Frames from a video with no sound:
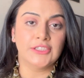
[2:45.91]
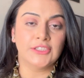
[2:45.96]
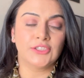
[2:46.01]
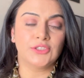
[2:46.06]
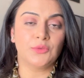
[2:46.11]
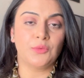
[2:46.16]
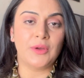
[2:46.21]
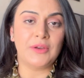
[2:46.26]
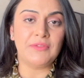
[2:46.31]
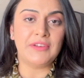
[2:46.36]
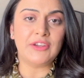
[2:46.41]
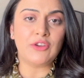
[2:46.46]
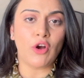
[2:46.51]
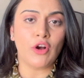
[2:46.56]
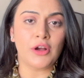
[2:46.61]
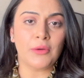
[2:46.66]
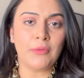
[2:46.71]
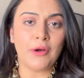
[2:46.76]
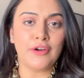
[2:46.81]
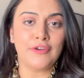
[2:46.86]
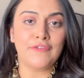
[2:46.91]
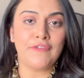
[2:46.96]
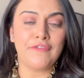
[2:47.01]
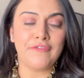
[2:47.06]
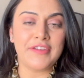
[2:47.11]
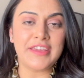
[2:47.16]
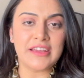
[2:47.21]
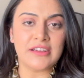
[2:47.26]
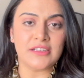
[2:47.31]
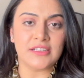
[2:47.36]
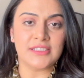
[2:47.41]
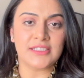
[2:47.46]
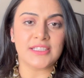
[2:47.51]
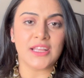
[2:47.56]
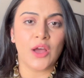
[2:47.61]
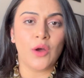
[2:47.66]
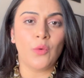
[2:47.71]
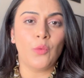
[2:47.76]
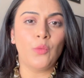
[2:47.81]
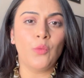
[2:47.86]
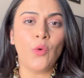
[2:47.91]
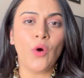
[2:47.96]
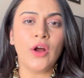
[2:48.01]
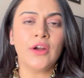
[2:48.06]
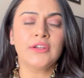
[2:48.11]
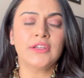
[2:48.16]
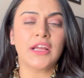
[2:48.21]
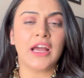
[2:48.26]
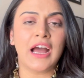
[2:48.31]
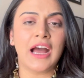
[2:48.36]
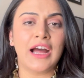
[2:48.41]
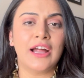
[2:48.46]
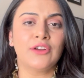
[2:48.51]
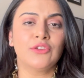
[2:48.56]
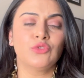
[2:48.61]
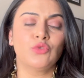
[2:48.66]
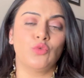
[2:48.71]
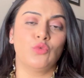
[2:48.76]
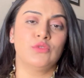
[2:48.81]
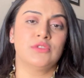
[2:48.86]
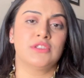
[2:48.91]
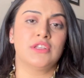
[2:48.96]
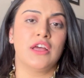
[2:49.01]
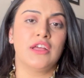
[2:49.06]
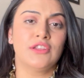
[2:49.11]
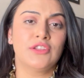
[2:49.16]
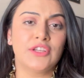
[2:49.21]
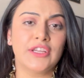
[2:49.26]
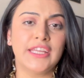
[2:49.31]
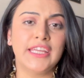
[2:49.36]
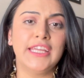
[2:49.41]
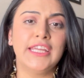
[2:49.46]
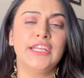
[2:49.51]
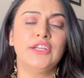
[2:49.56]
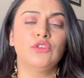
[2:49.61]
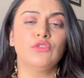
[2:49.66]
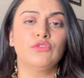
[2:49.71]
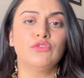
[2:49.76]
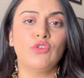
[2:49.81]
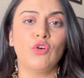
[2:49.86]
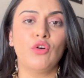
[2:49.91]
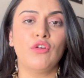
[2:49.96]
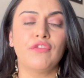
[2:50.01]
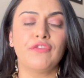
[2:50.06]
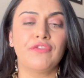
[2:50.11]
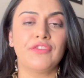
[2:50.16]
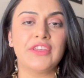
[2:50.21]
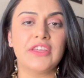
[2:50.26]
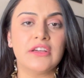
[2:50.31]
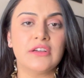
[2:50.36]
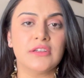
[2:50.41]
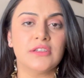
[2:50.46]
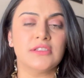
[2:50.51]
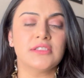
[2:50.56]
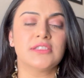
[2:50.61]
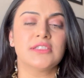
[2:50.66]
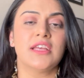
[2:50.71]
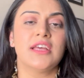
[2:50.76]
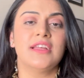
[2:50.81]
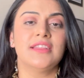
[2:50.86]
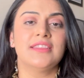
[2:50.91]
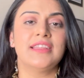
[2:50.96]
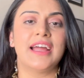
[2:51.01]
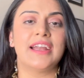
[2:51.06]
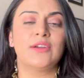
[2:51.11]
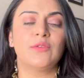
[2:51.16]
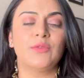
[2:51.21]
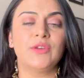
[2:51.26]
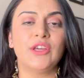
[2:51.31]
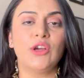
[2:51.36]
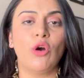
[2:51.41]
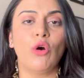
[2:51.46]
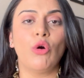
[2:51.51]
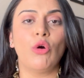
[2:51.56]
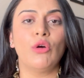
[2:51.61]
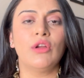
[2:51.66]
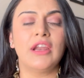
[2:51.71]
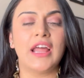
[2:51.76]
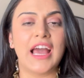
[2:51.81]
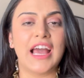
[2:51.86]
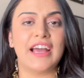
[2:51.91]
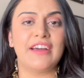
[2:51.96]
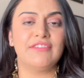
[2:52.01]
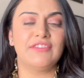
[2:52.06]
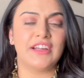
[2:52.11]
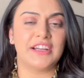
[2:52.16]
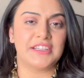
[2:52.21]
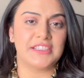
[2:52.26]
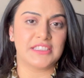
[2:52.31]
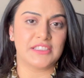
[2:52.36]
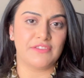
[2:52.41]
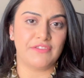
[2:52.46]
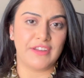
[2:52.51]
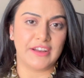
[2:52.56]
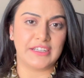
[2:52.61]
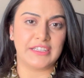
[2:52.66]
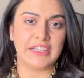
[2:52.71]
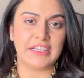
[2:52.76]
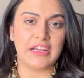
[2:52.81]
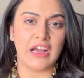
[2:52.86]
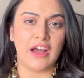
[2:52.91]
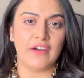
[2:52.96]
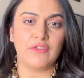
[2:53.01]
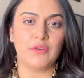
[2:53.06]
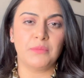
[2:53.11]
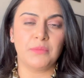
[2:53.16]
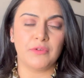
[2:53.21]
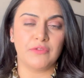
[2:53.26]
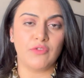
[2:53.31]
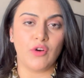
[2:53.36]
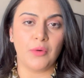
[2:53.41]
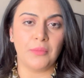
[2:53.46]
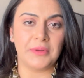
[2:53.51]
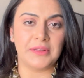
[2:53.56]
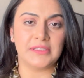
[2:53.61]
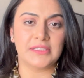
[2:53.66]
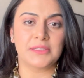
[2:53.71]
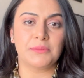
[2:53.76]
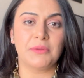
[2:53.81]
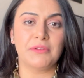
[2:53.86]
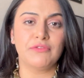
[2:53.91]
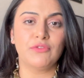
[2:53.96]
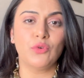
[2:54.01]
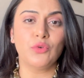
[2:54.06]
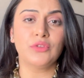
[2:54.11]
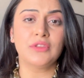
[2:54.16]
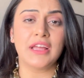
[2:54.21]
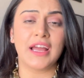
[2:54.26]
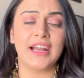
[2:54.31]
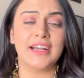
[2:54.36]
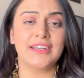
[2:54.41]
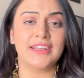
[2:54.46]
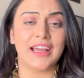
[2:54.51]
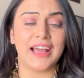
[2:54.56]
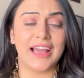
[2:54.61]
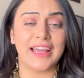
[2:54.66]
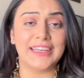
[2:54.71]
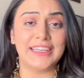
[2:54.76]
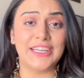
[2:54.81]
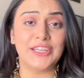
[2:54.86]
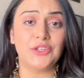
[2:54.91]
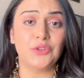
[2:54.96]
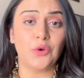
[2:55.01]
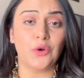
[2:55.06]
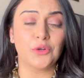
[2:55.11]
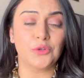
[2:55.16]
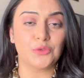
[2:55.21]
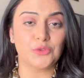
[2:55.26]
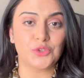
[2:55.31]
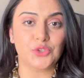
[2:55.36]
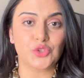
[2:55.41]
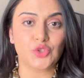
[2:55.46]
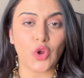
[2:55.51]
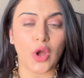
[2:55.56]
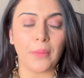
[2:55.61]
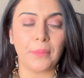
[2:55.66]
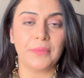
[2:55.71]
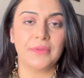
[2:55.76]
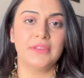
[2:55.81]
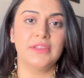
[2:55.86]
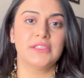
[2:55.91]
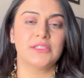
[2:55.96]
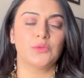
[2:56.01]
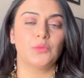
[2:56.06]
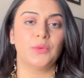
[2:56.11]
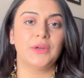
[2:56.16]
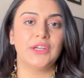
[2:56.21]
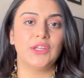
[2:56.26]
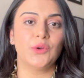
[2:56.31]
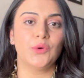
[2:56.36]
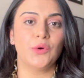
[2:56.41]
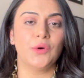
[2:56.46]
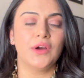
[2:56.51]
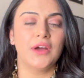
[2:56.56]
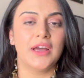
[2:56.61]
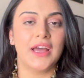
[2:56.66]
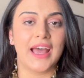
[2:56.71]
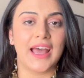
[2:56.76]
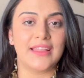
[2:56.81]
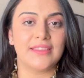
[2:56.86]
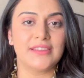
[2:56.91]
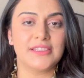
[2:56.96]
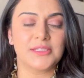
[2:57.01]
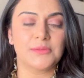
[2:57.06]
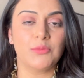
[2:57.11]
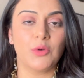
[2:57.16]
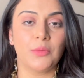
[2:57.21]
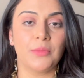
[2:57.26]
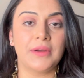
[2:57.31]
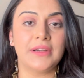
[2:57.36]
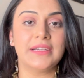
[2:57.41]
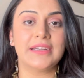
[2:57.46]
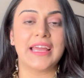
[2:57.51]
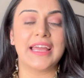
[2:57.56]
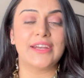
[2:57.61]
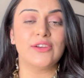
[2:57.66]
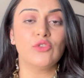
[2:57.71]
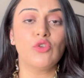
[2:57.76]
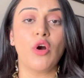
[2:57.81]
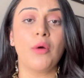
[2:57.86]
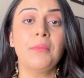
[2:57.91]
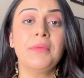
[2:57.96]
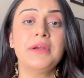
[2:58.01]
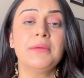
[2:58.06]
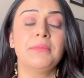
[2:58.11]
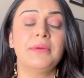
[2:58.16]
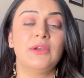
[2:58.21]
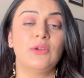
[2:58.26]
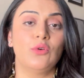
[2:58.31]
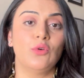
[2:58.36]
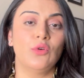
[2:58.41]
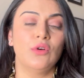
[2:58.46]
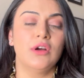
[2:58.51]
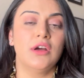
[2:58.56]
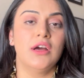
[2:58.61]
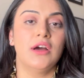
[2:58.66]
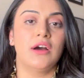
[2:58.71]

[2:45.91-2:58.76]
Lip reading: So when we talk about fears, what are those 3 to 4 fears that we all have that is affecting our performance? Before that, I need you all to stop this video at this moment and comment below